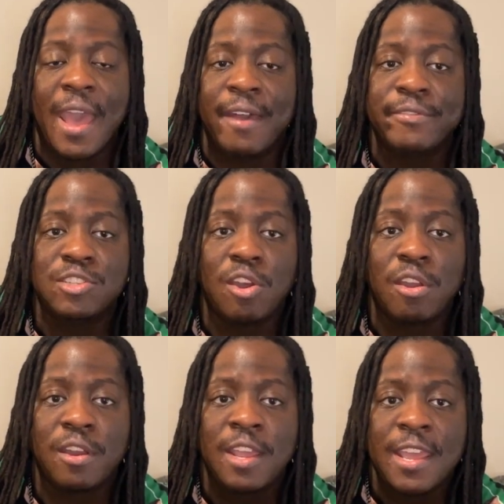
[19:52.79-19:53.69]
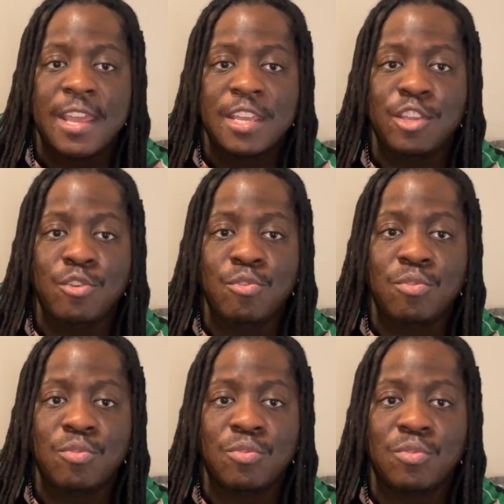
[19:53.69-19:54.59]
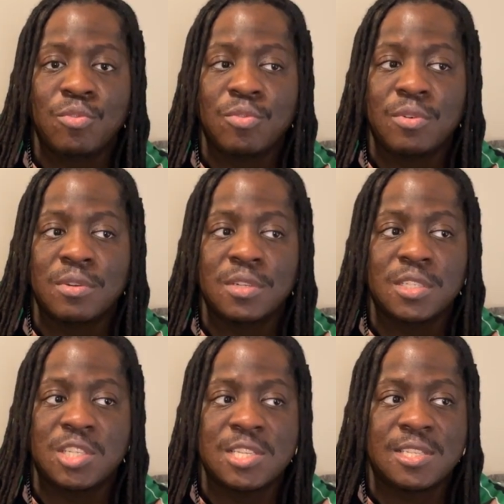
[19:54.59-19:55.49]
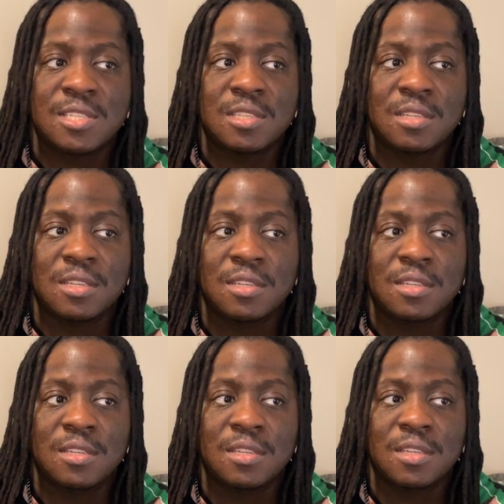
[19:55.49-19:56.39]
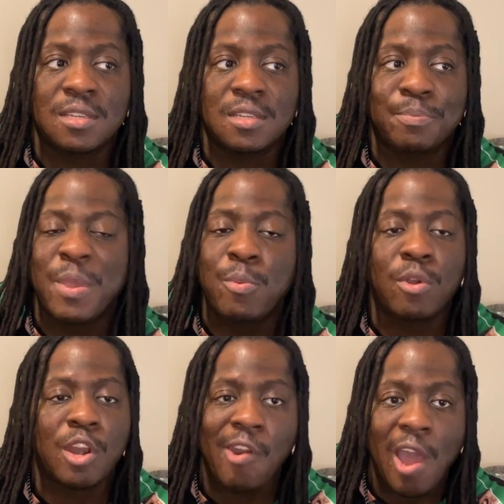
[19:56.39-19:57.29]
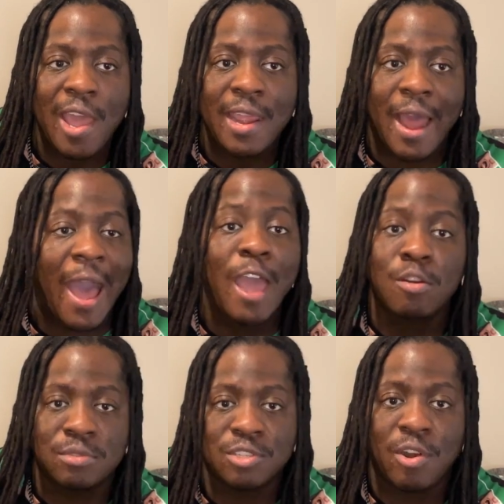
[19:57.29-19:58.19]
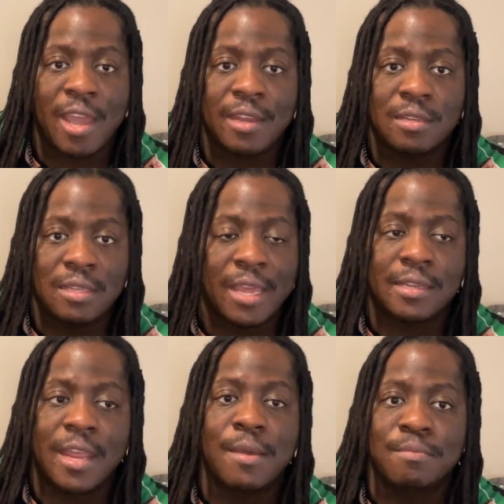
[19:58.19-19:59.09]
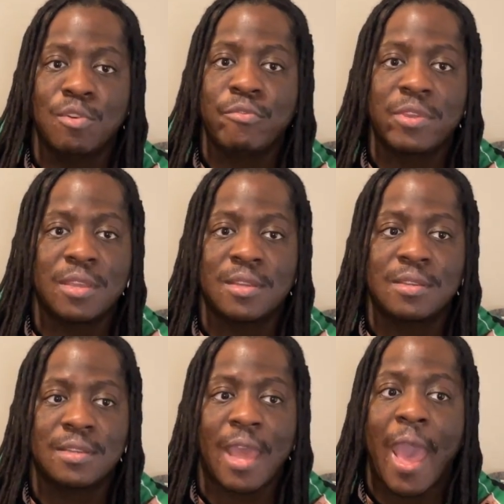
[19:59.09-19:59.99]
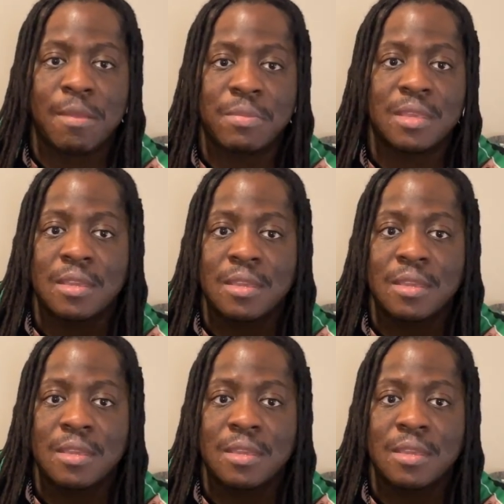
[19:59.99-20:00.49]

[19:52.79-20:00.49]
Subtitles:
Avatar, you just people were crying. I almost cried. Like, that movie had me.